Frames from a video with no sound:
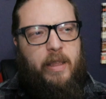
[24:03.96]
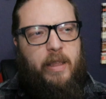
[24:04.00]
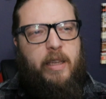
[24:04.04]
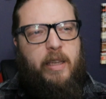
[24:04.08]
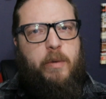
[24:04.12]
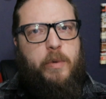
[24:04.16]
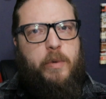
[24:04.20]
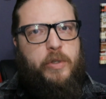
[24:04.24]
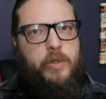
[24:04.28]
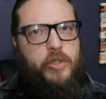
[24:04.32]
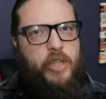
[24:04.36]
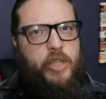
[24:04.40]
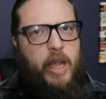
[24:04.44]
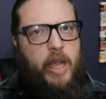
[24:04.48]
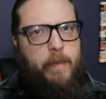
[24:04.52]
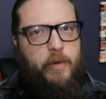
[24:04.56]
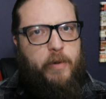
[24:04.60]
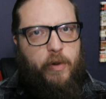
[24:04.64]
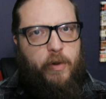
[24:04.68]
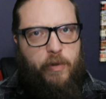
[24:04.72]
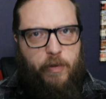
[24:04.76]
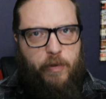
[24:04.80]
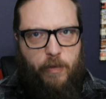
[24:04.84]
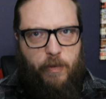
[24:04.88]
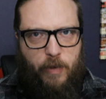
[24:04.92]
it was
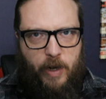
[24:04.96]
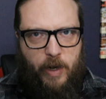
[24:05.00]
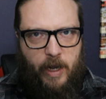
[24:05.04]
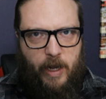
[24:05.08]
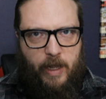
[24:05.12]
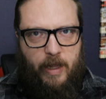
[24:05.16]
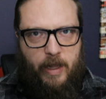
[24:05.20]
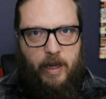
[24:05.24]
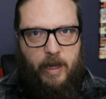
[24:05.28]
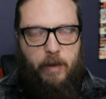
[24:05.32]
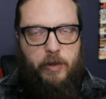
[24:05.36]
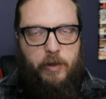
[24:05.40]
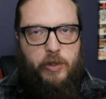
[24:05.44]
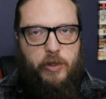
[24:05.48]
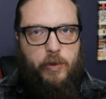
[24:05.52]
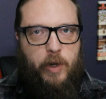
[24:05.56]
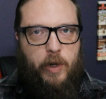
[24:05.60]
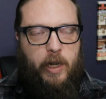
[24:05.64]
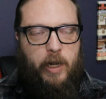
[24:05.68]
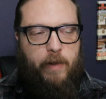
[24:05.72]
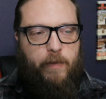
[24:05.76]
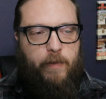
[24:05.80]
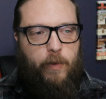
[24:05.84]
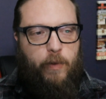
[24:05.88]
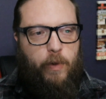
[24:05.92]
Chapter 3 that he was
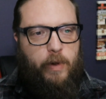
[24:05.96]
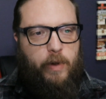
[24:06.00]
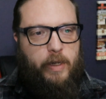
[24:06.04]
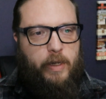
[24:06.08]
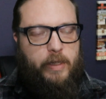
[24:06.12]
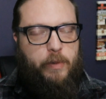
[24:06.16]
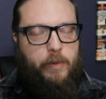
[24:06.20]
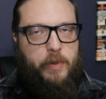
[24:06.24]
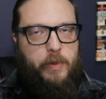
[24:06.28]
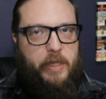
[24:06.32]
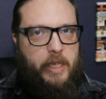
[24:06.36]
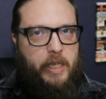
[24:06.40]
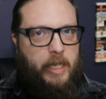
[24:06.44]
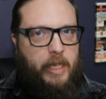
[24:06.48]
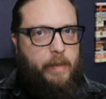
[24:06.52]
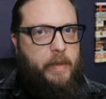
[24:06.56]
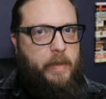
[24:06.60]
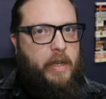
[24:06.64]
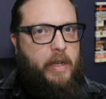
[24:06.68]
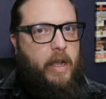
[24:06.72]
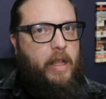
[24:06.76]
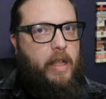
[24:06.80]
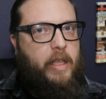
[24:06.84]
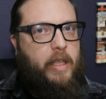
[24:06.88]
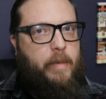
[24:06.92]
training for, because it was him
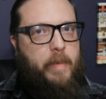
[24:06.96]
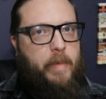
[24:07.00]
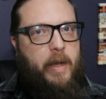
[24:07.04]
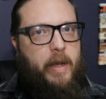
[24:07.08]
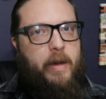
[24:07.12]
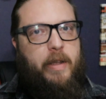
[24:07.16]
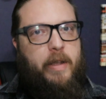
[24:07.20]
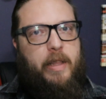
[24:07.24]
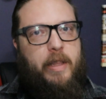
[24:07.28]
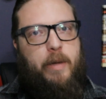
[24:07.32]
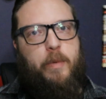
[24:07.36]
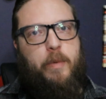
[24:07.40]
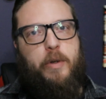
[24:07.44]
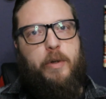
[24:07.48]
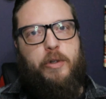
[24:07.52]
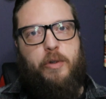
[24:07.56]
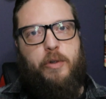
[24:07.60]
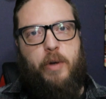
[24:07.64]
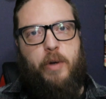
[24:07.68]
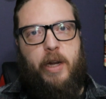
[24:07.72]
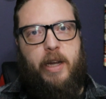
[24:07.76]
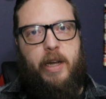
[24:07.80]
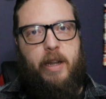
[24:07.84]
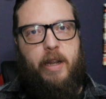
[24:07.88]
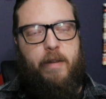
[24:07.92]
and Halle Berry that were
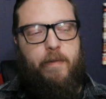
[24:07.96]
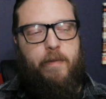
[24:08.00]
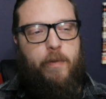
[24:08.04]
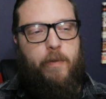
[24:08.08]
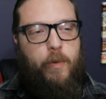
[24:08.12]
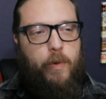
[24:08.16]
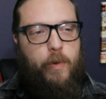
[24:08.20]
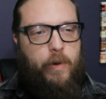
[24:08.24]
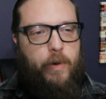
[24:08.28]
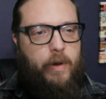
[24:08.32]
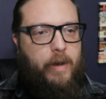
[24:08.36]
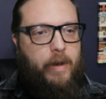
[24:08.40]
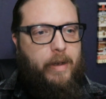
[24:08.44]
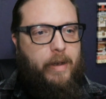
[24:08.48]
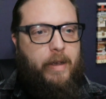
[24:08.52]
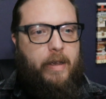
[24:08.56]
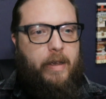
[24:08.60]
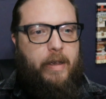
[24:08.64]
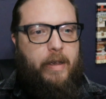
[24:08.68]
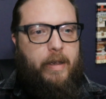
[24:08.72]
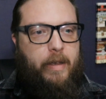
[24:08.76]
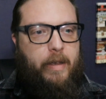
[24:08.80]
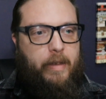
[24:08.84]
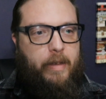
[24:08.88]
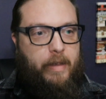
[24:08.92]
training for
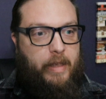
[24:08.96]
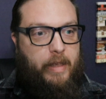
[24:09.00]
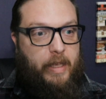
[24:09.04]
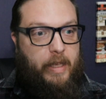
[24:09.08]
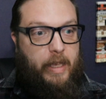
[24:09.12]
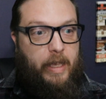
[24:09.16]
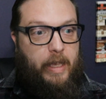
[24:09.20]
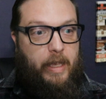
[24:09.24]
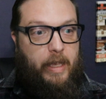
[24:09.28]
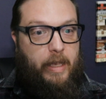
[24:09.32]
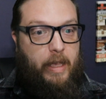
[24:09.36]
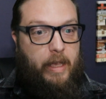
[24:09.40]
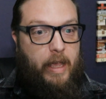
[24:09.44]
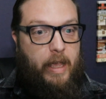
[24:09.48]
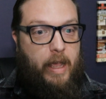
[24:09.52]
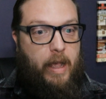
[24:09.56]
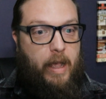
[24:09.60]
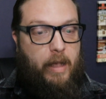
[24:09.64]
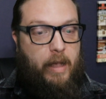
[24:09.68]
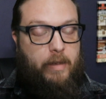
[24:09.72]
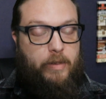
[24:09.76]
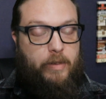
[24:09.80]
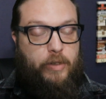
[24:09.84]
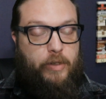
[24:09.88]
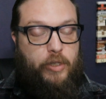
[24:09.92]
the
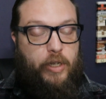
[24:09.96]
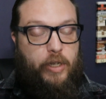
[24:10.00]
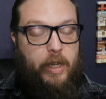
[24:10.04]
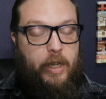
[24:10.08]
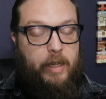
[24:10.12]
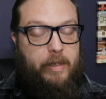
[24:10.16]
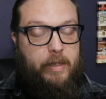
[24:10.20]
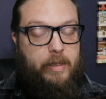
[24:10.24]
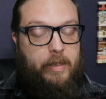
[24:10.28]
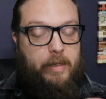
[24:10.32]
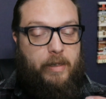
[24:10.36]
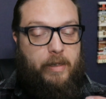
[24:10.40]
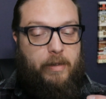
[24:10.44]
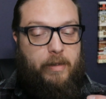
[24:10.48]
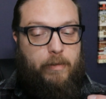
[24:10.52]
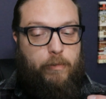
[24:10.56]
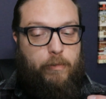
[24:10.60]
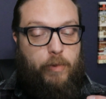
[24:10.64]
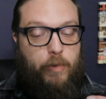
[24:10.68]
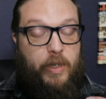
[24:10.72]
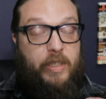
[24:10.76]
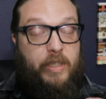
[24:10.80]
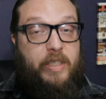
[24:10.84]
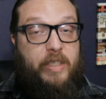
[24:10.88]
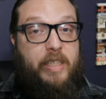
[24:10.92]
just
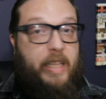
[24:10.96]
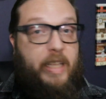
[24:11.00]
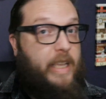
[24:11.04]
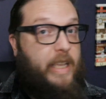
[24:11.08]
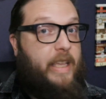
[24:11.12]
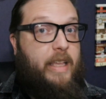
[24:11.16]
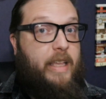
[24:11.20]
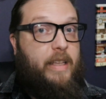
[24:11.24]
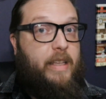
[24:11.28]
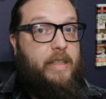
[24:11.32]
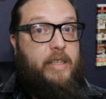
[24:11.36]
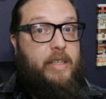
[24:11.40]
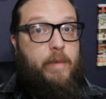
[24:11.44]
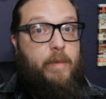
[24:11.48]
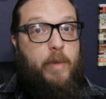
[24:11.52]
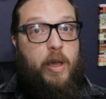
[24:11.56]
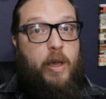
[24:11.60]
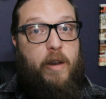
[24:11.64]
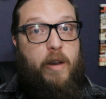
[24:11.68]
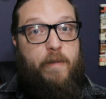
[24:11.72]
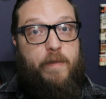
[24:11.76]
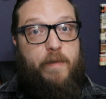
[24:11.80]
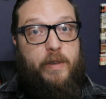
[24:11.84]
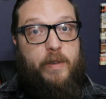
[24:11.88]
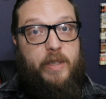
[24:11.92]
ridiculous
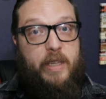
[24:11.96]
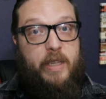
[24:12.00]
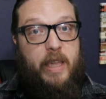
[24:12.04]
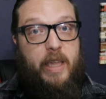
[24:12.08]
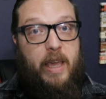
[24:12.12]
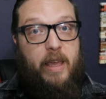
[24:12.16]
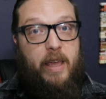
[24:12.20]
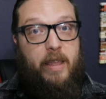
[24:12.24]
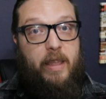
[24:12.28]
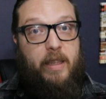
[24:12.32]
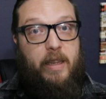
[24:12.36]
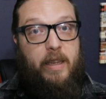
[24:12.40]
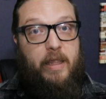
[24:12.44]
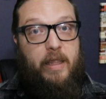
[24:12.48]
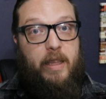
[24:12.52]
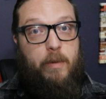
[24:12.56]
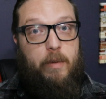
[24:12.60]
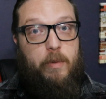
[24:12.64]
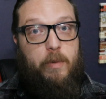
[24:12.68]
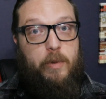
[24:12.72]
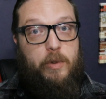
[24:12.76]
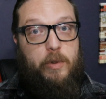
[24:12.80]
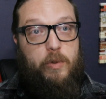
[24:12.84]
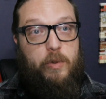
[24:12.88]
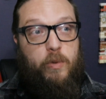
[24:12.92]
amount of physicality
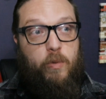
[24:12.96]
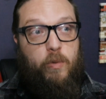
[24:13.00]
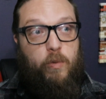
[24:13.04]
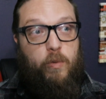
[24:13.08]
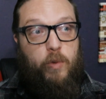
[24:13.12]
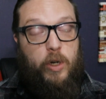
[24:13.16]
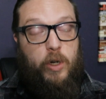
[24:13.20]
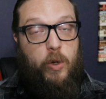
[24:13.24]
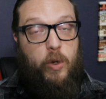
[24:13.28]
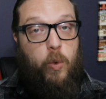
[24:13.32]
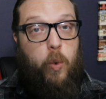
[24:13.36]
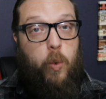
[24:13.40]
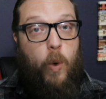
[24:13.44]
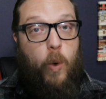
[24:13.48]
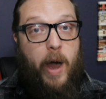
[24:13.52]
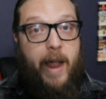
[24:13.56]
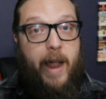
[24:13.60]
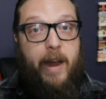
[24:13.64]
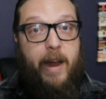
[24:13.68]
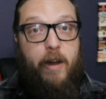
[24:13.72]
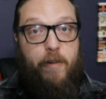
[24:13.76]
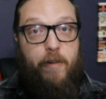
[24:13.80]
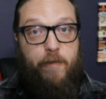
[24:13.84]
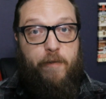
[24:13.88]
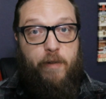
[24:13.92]
that was
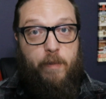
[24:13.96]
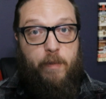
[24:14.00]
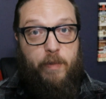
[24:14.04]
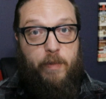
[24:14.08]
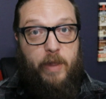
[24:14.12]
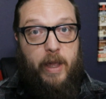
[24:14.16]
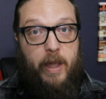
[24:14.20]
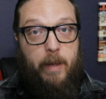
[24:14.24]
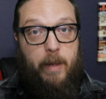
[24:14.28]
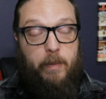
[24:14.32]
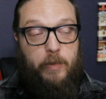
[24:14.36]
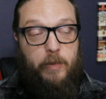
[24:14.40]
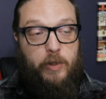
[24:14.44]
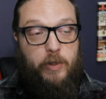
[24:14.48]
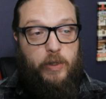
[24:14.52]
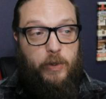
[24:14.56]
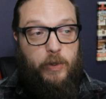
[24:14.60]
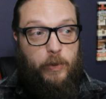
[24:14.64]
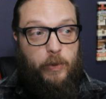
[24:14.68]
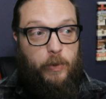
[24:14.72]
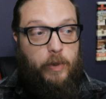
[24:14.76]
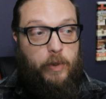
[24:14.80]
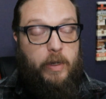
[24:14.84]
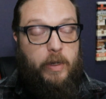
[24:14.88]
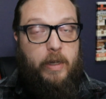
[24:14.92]
required from them to